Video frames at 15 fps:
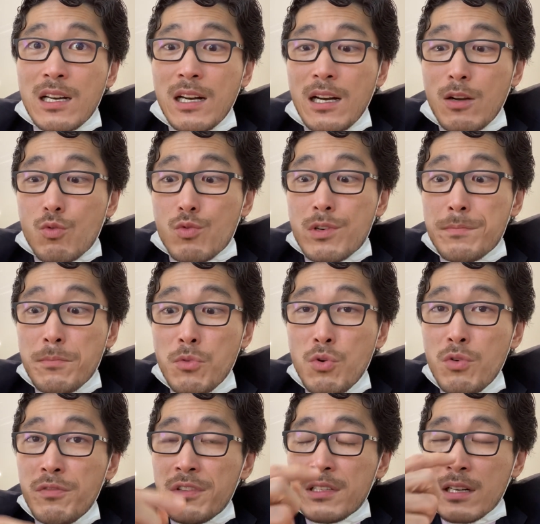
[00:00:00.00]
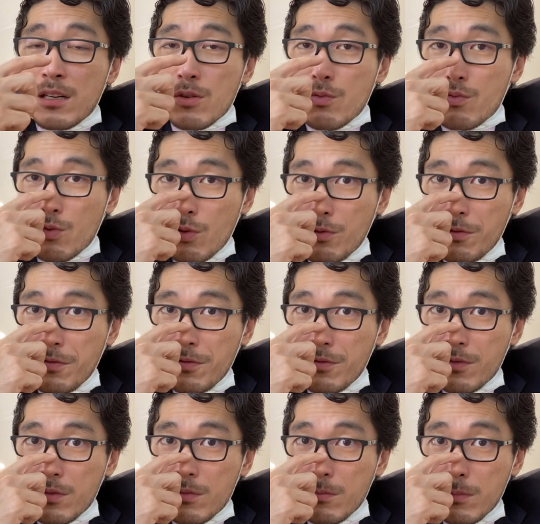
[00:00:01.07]
removing her roof.
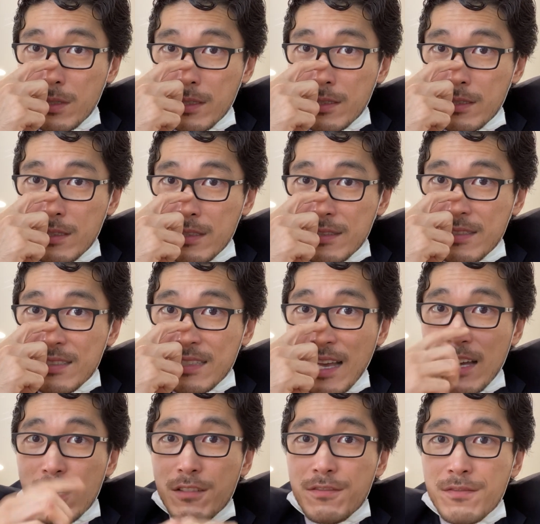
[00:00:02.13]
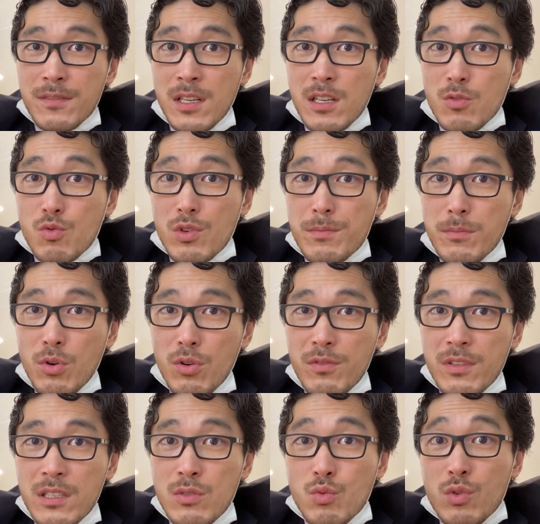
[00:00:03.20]
But instead of
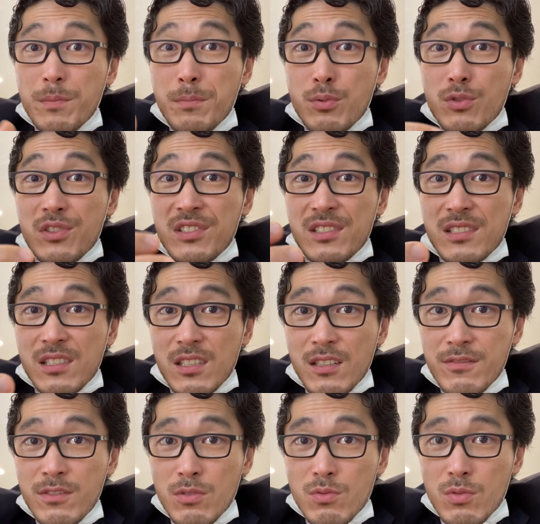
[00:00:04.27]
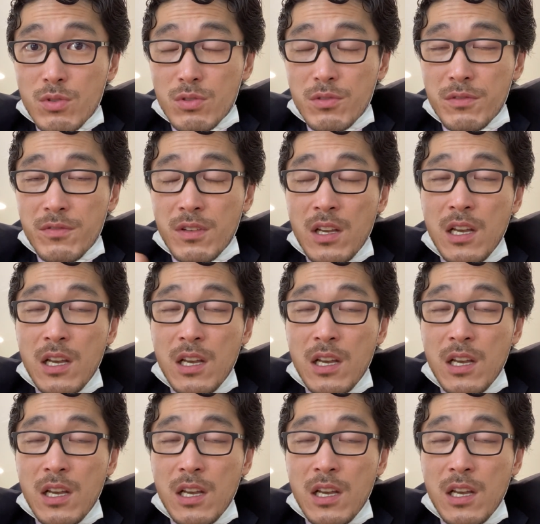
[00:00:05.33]
removing, we preserve the roof.